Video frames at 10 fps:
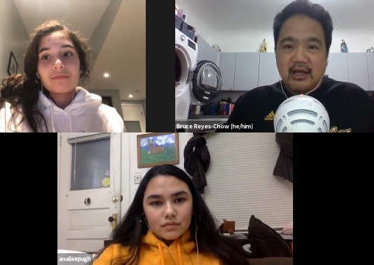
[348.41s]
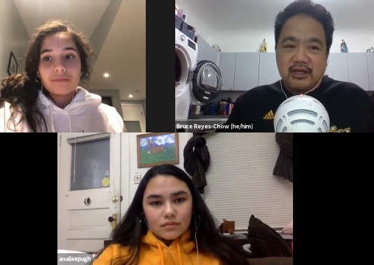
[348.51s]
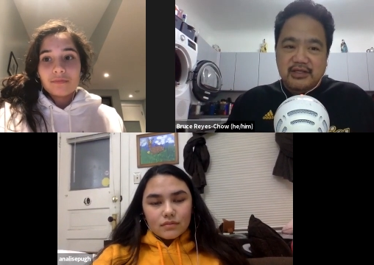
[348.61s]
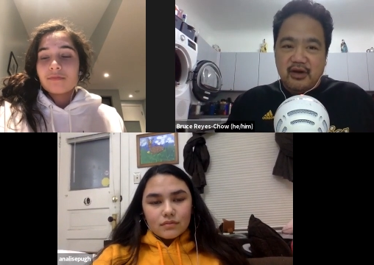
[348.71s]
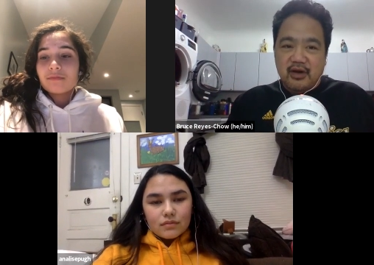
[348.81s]

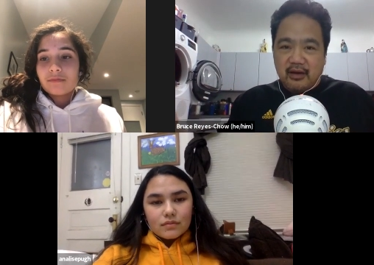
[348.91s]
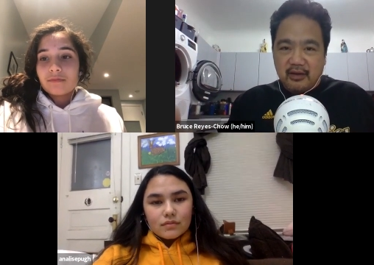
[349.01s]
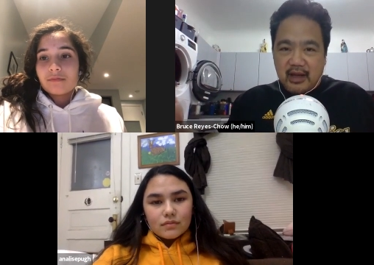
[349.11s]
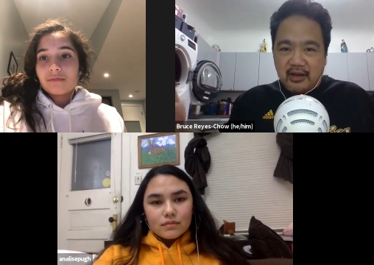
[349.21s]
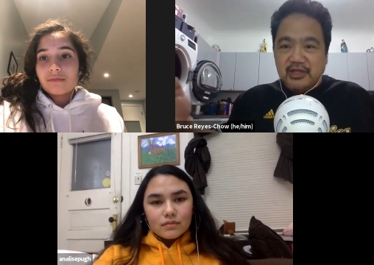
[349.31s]
Speaker 1: So,
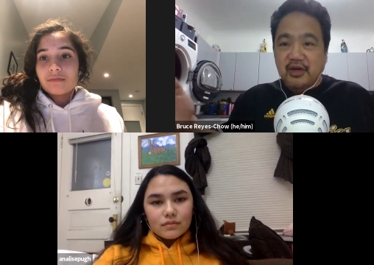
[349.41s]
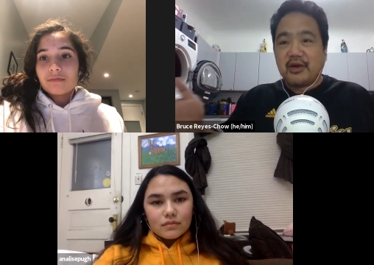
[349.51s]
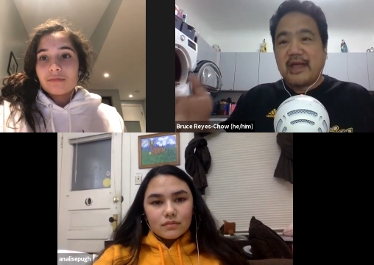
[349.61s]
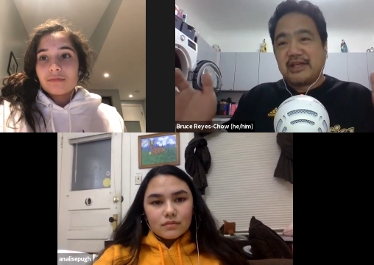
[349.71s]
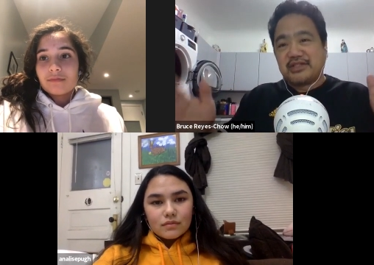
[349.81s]

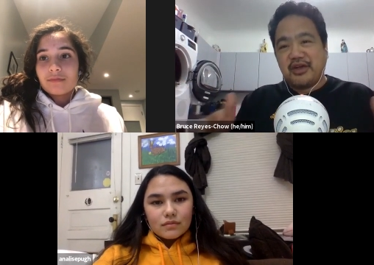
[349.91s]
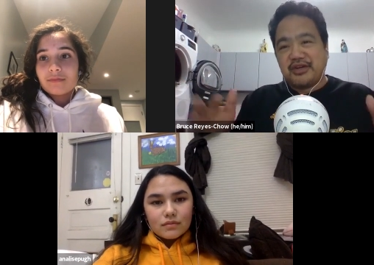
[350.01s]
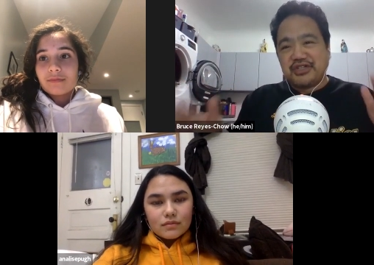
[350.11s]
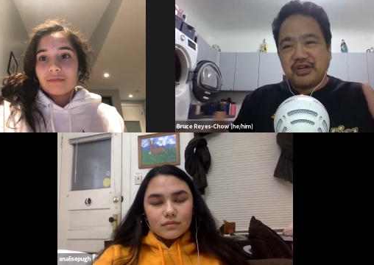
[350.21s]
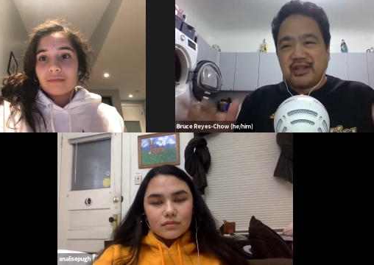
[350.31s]
okay. So
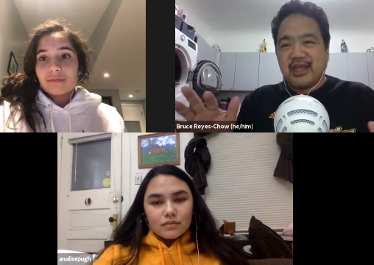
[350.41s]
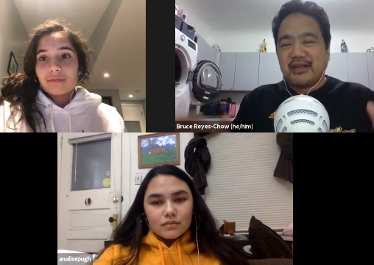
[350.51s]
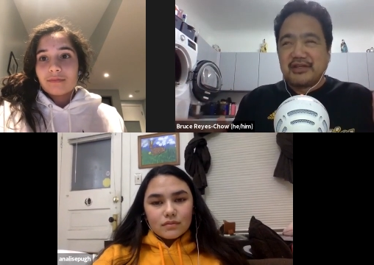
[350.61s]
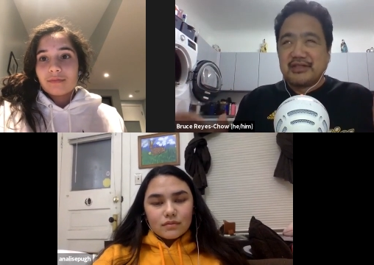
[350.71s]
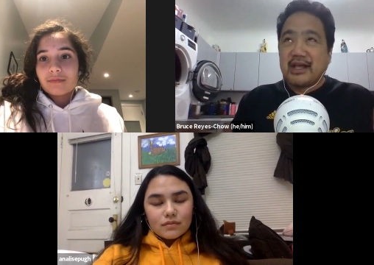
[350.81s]
here's your thing
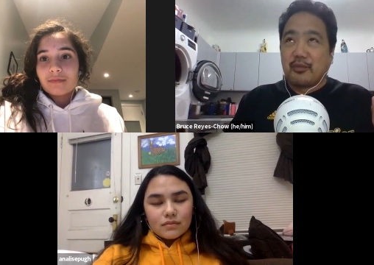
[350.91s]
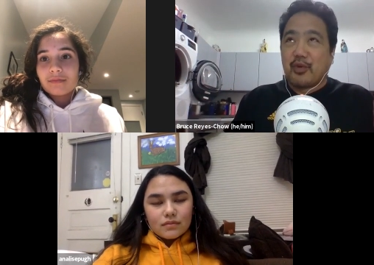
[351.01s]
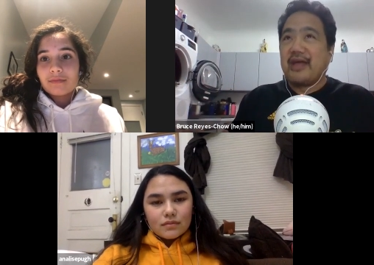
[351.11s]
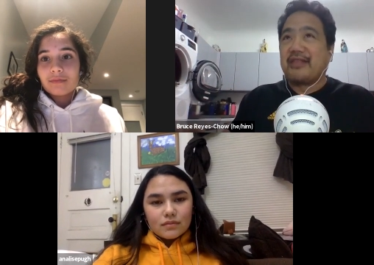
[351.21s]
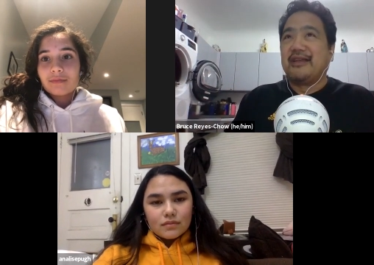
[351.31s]
to take a
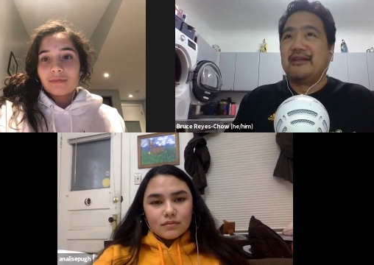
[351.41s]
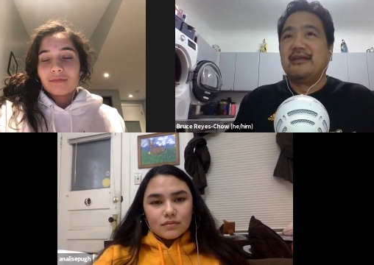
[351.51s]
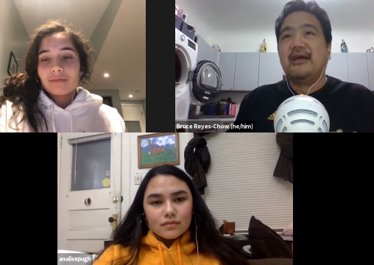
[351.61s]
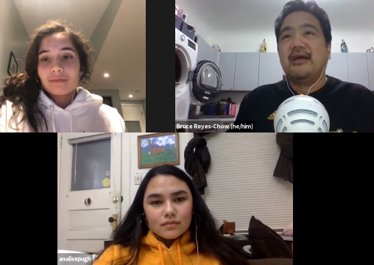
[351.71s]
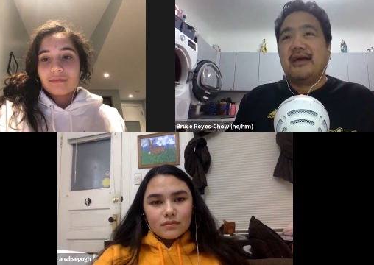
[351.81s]
breath. And
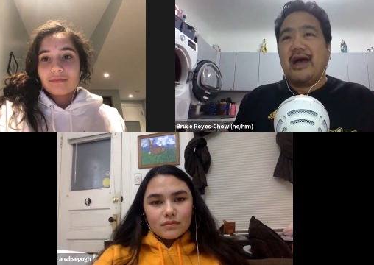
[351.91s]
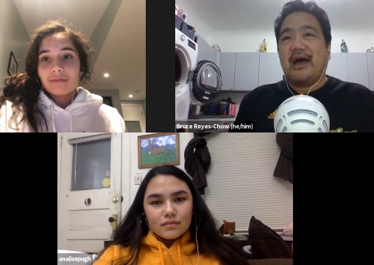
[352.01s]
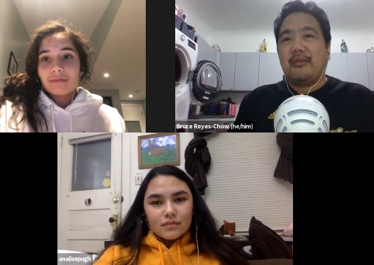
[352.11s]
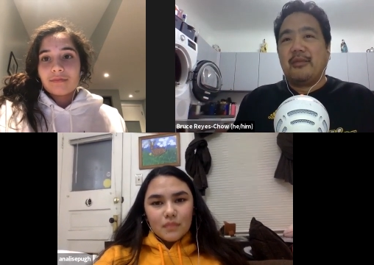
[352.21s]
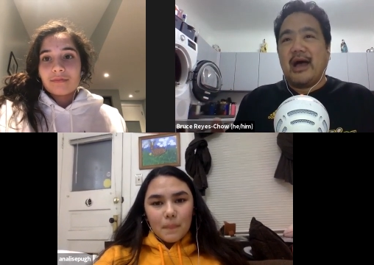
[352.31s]

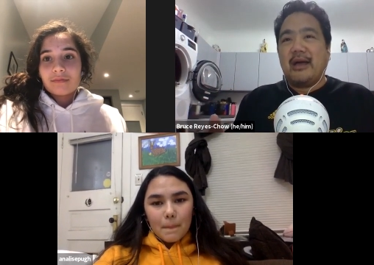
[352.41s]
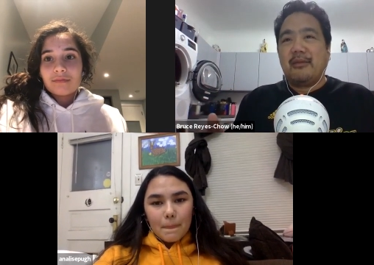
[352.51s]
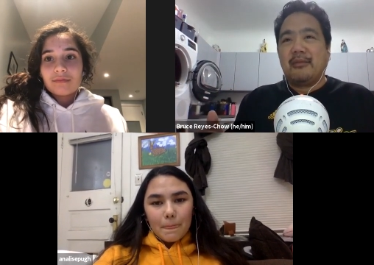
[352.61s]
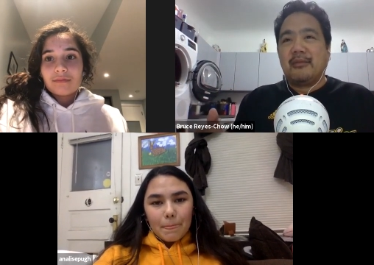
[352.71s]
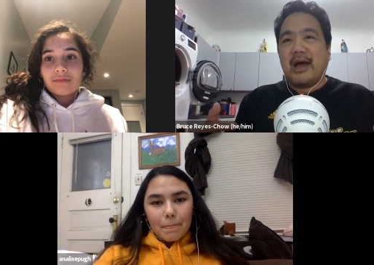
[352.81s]

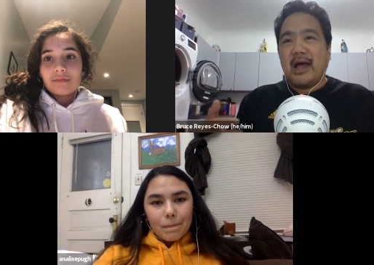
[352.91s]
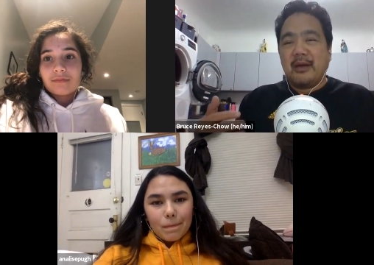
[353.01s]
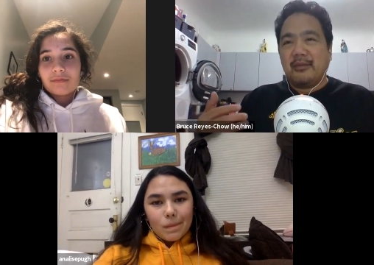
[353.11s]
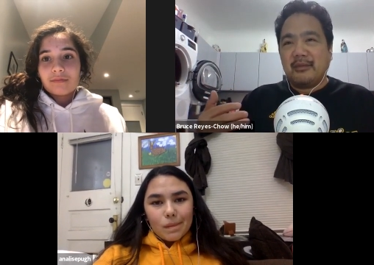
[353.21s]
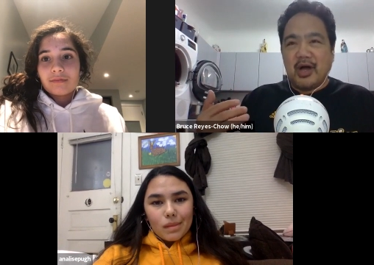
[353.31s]
I'm
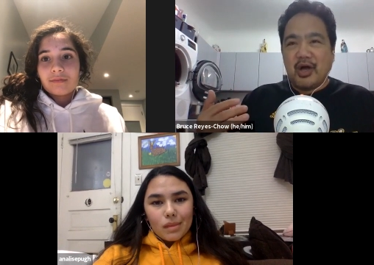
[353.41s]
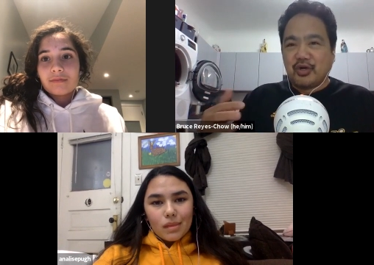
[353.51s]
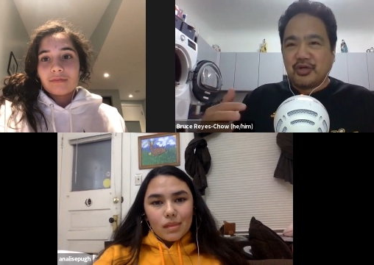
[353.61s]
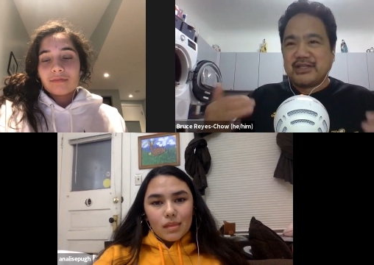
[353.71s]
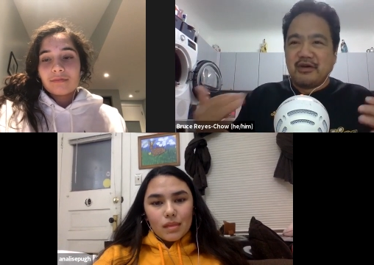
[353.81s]

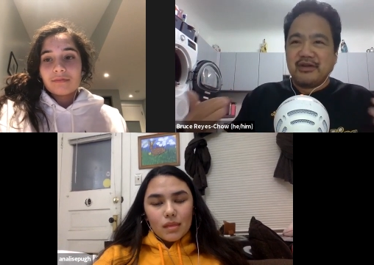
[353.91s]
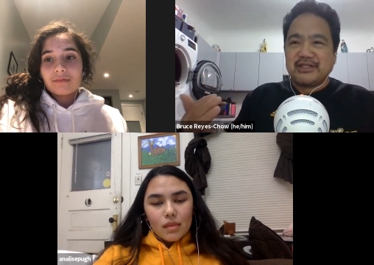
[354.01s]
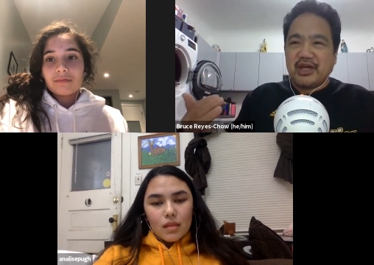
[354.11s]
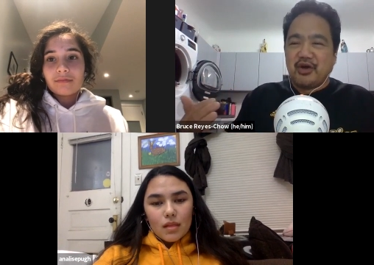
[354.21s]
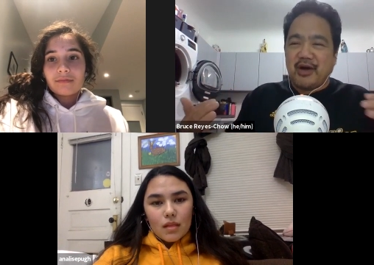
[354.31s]
Uncle
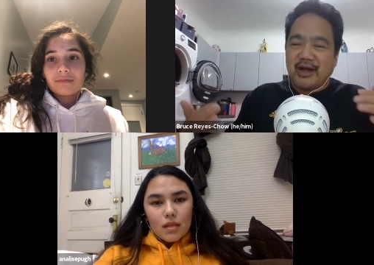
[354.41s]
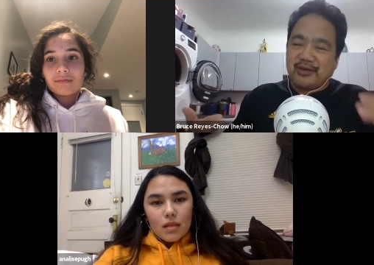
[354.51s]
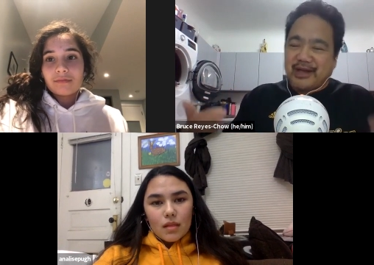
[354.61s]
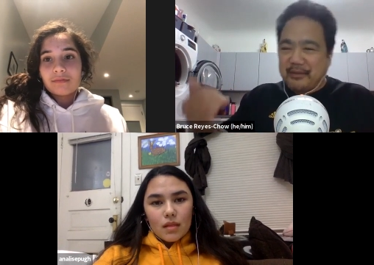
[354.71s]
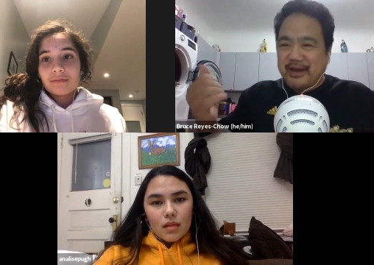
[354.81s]
So-and-so. I
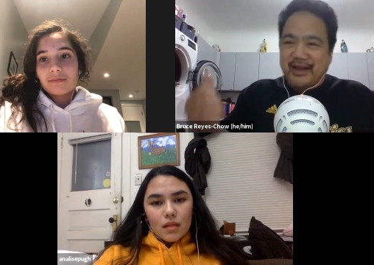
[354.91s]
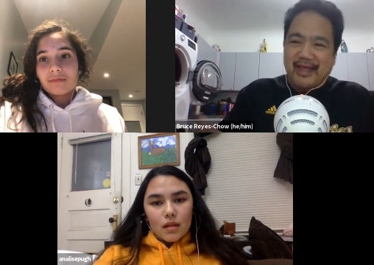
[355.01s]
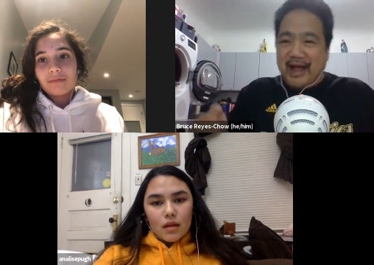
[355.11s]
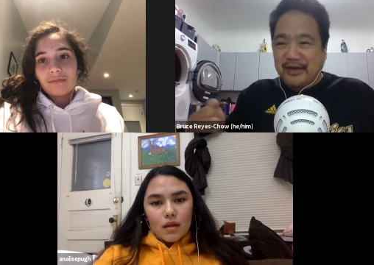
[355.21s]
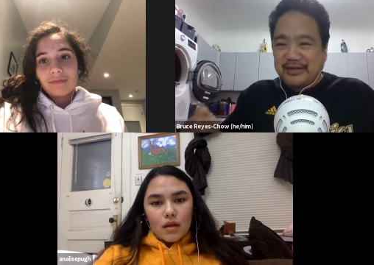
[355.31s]
come into the
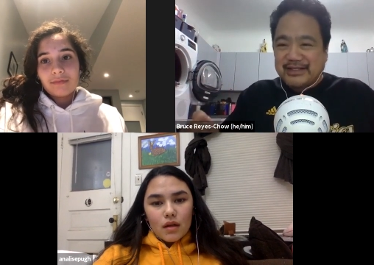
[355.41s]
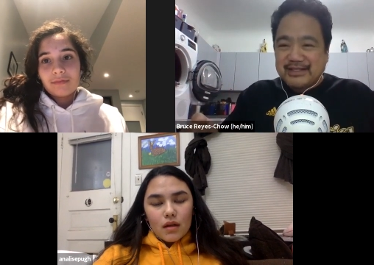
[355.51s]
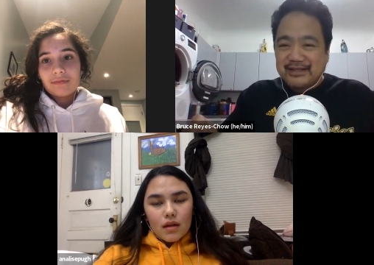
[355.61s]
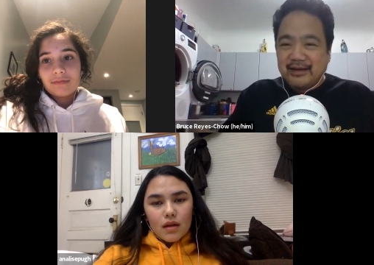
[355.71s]
house,